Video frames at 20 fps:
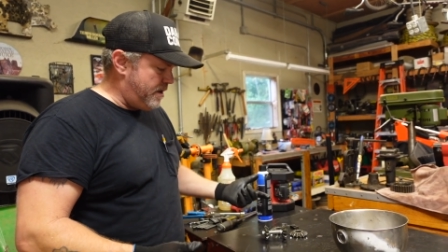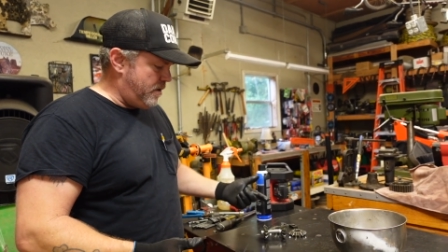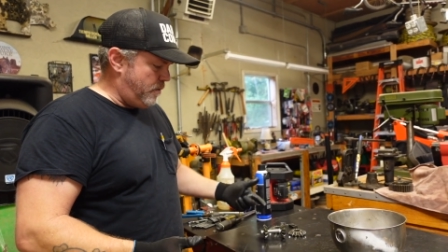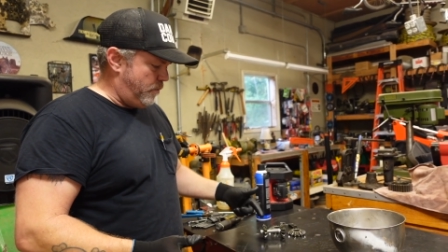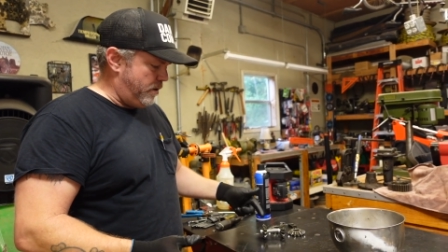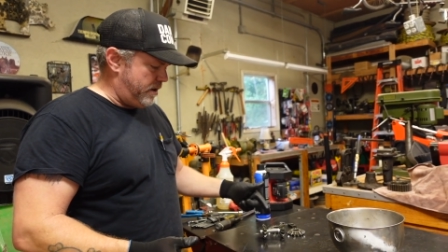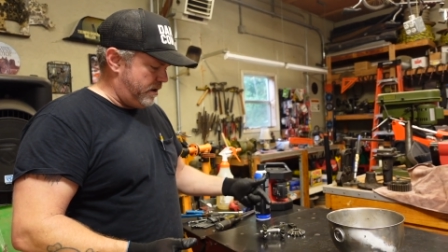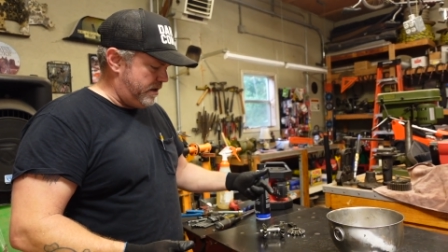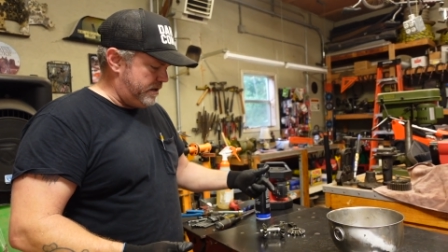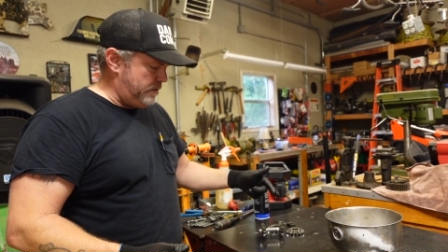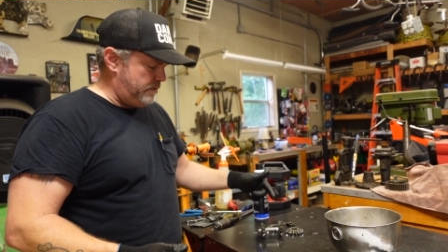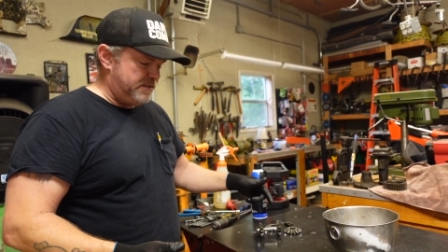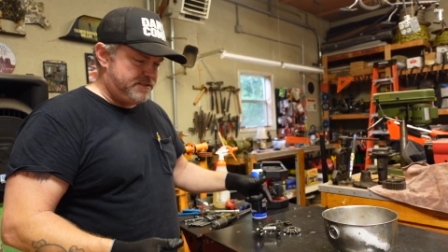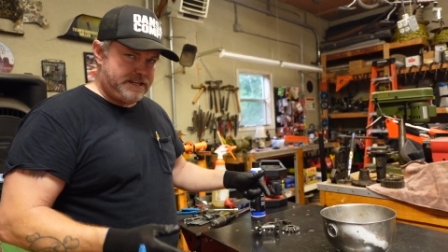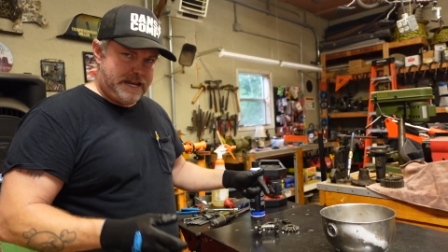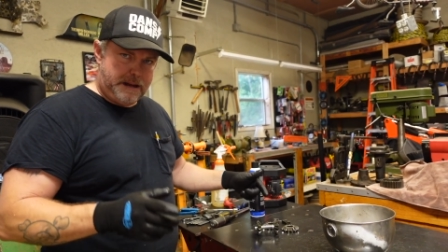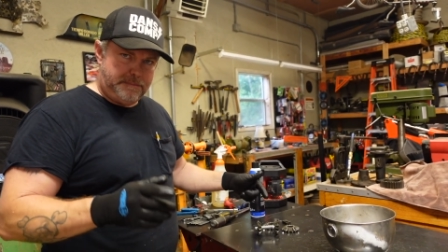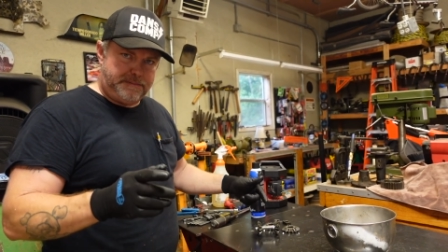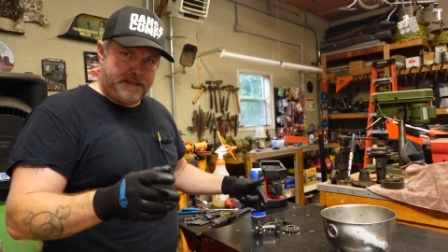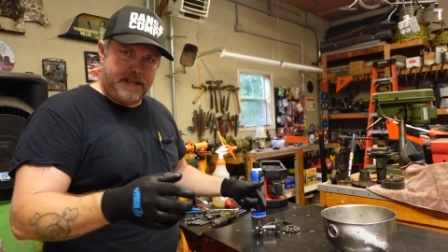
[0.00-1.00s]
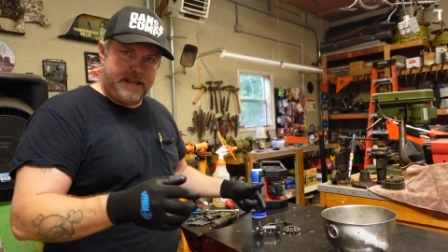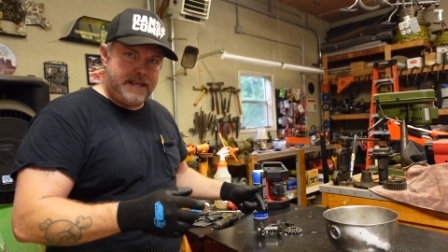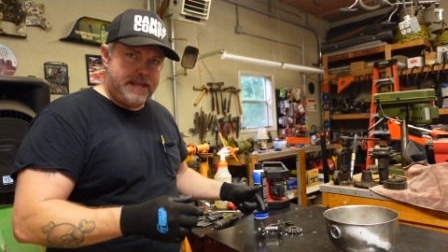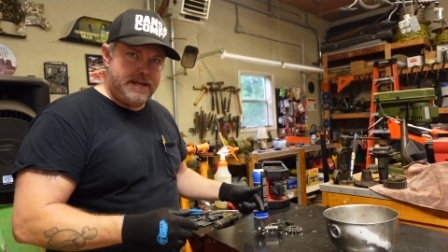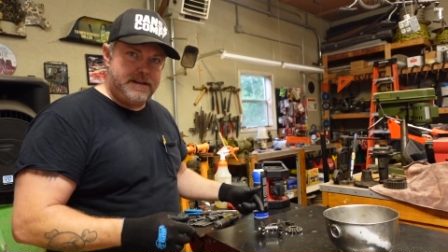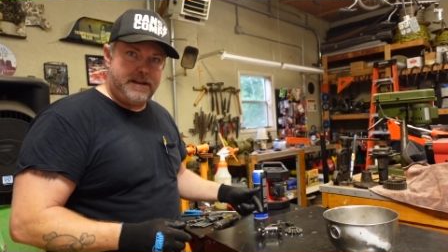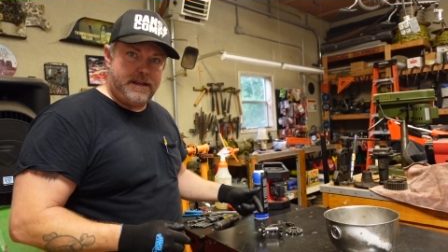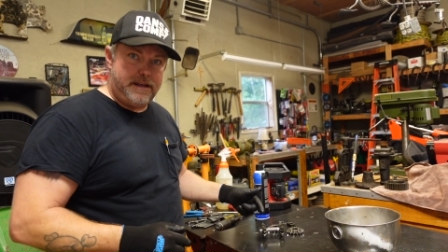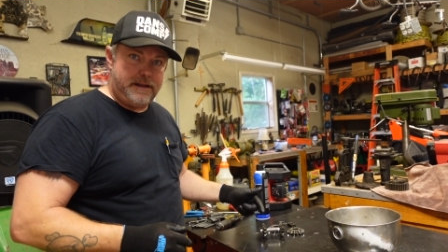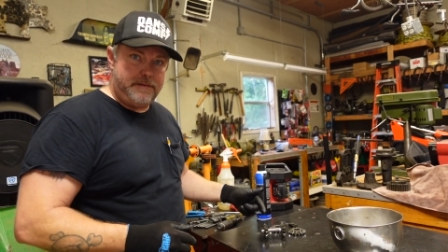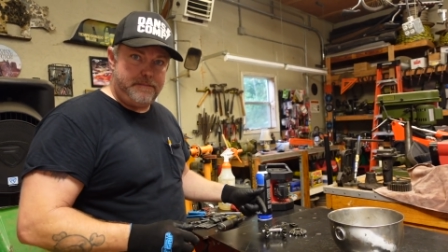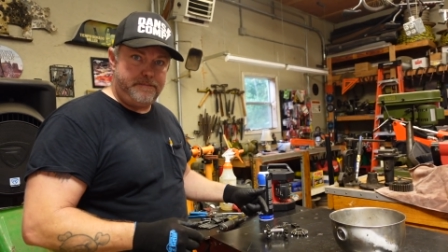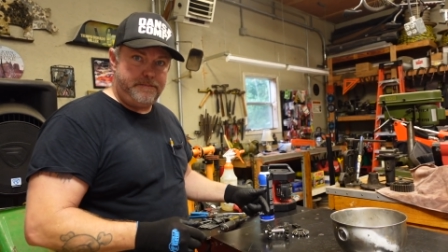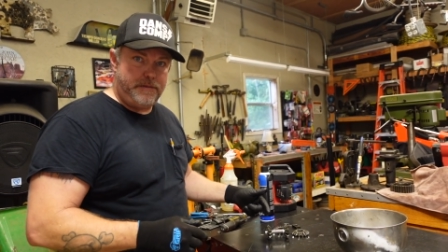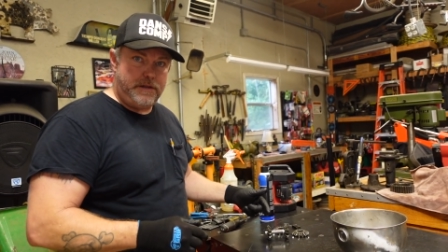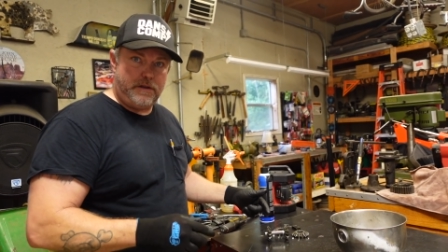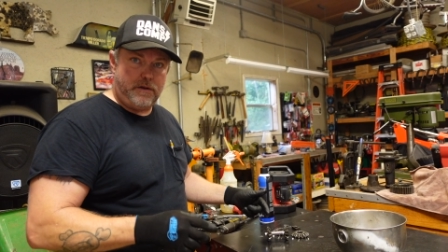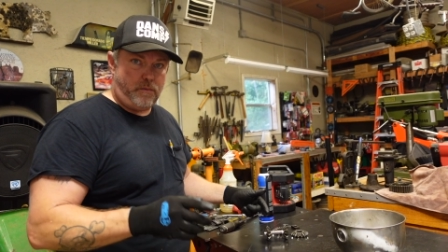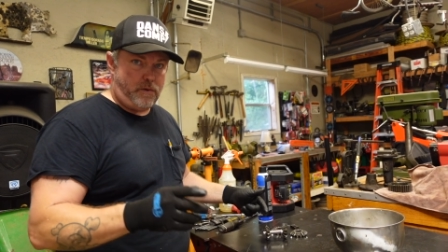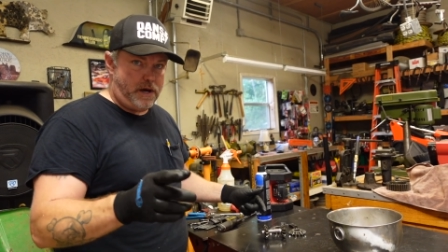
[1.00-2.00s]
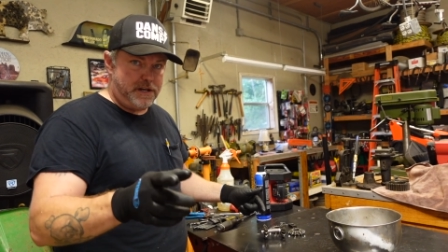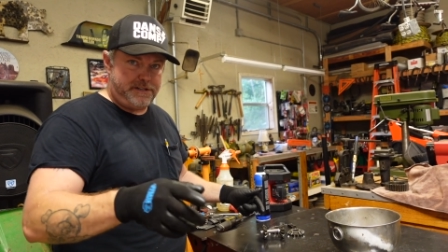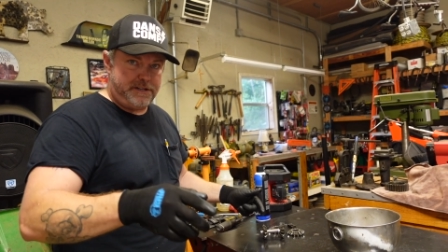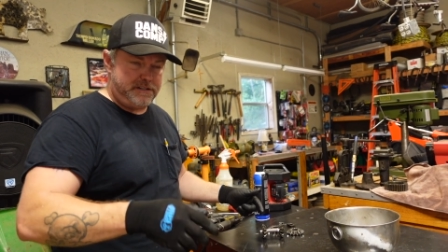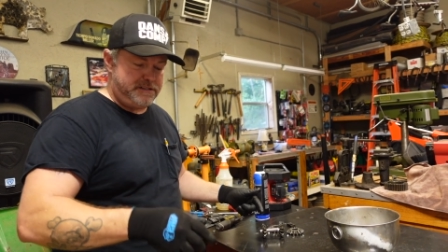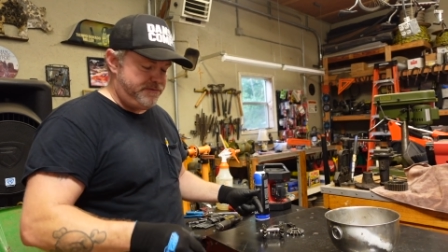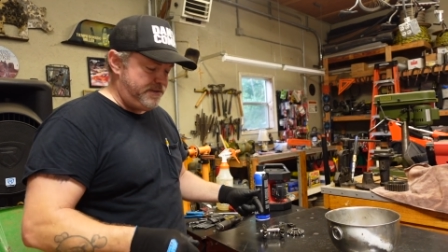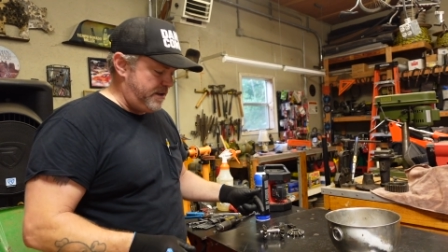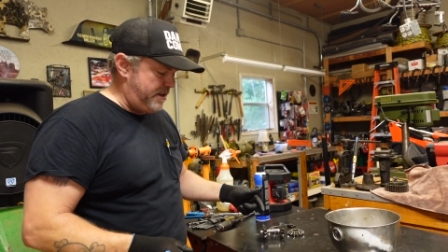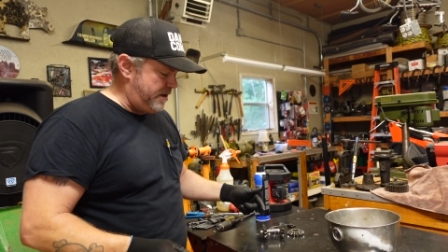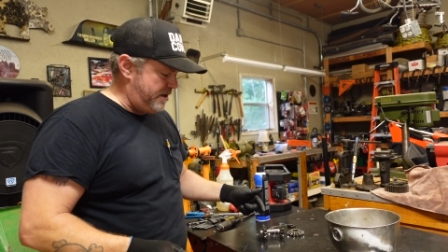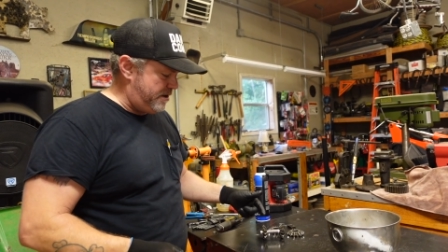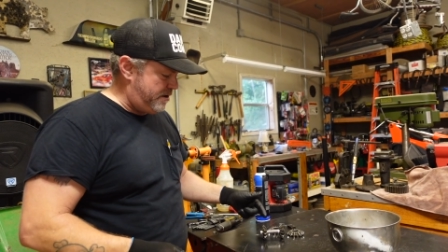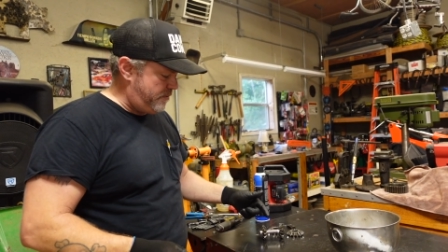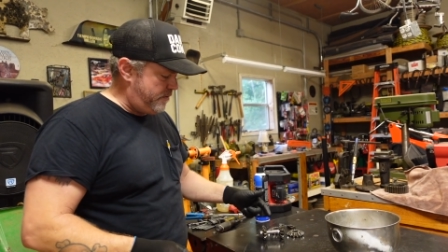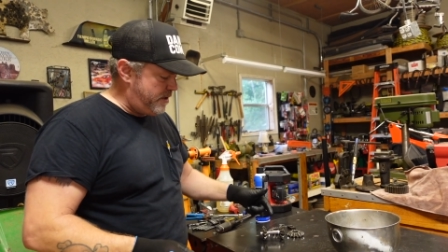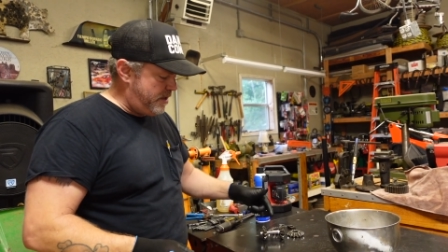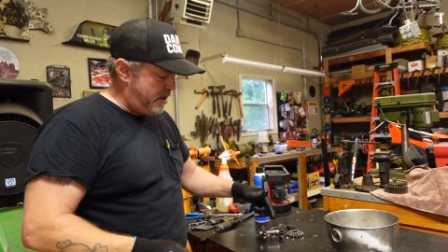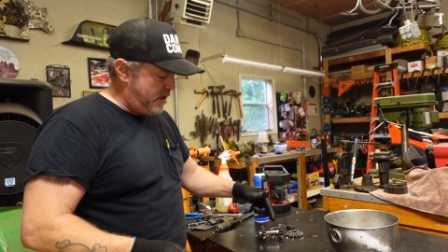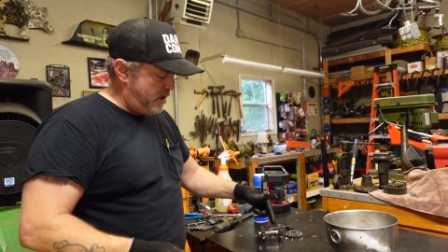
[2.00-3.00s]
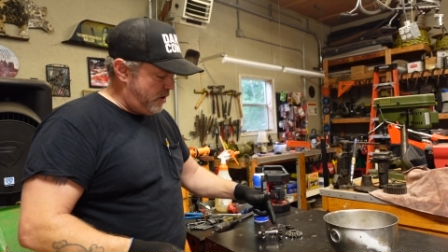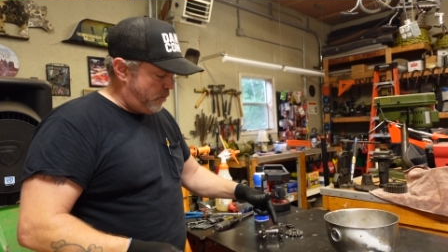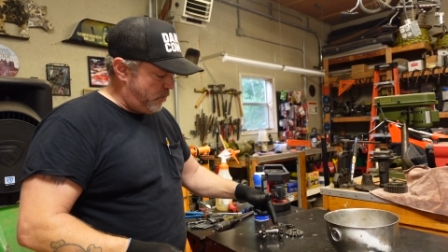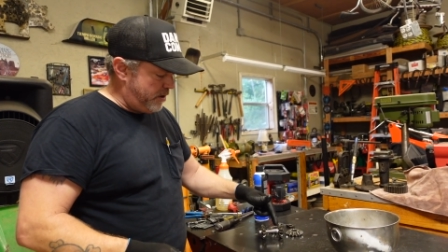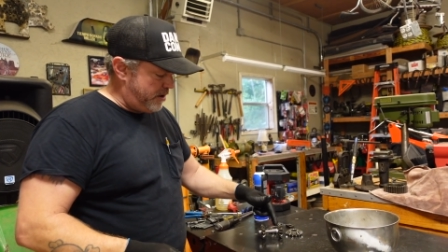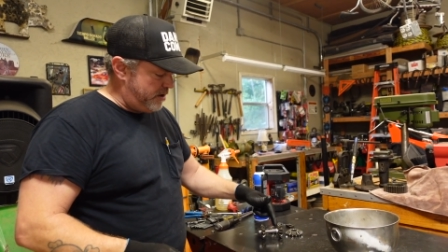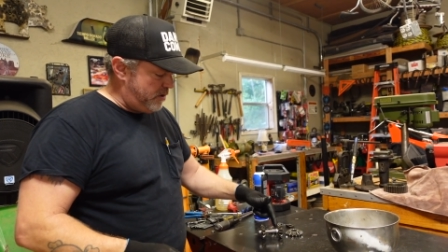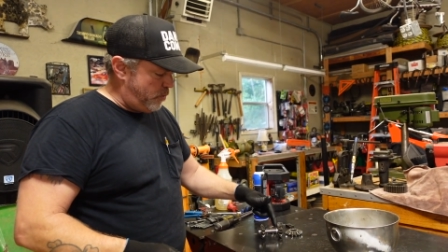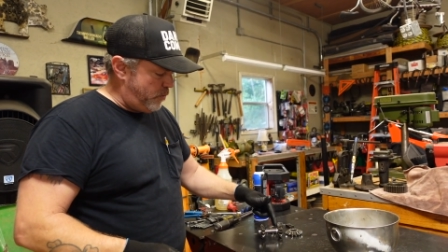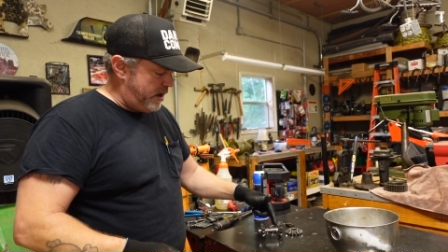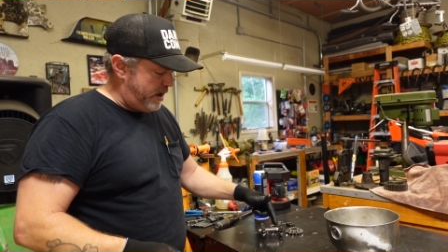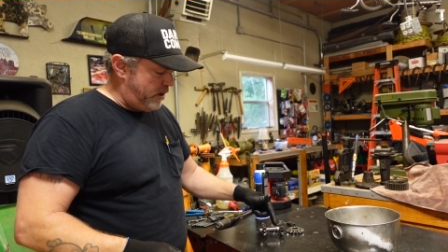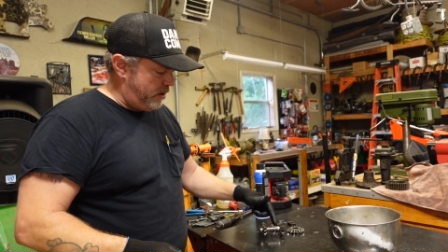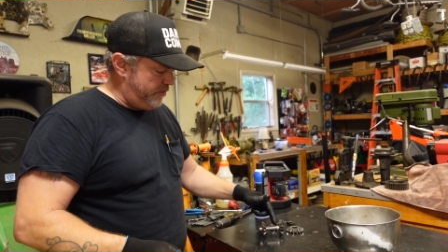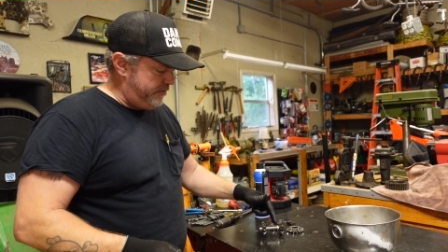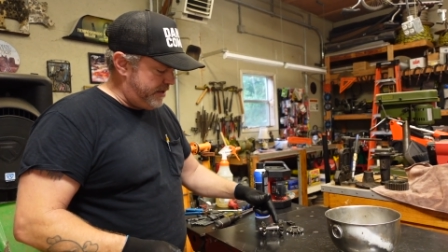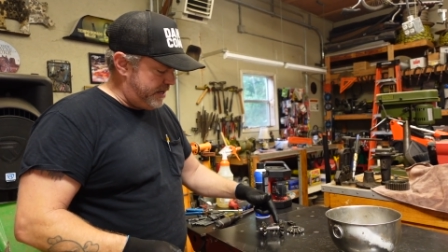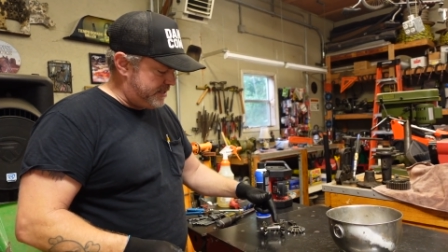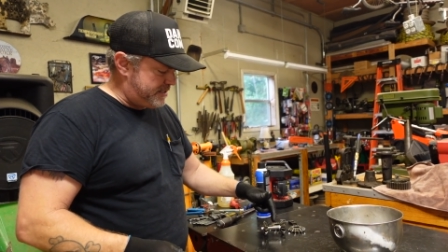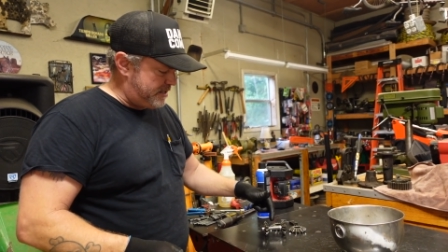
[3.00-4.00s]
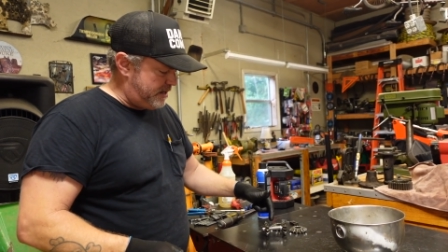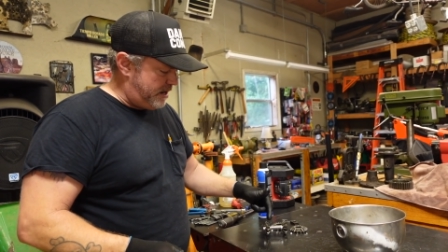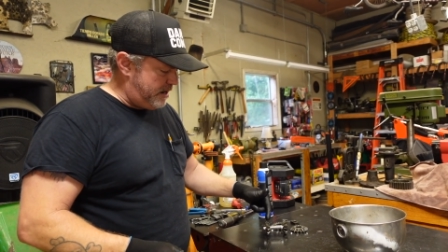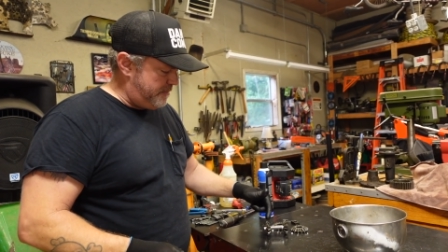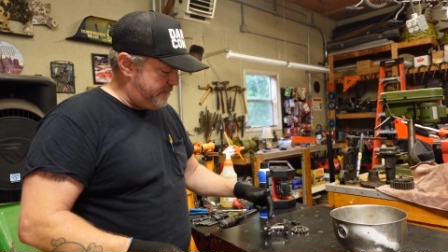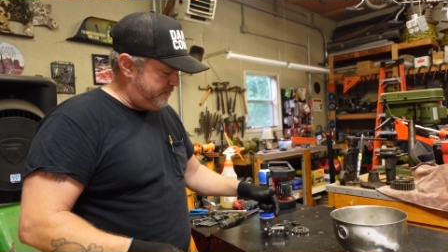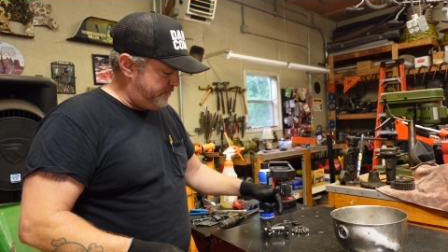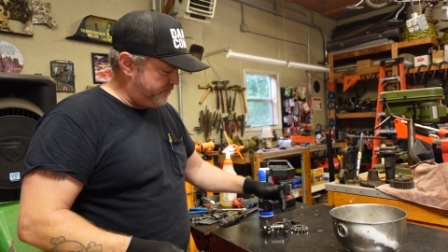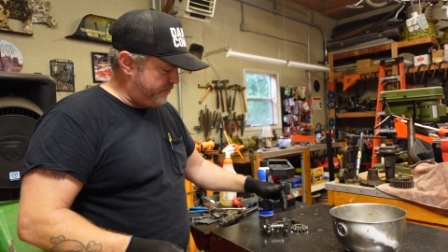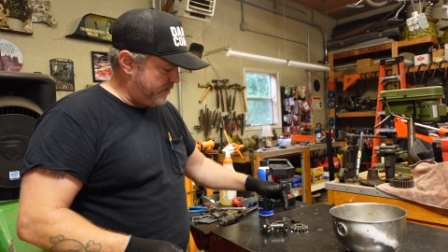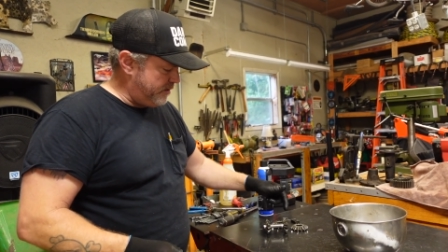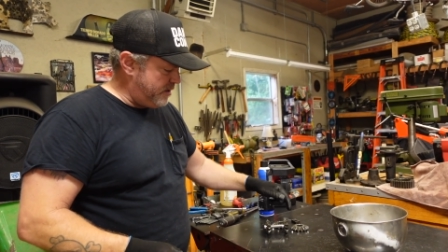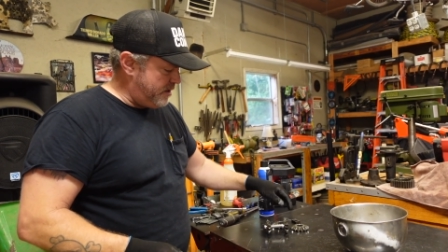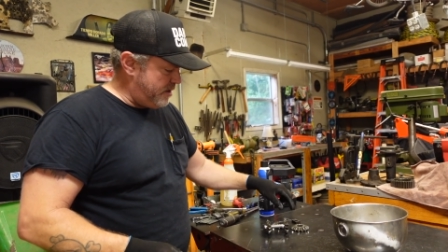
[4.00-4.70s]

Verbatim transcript: We're gonna do the same thing he did. You can watch his video. We're gonna weld this up.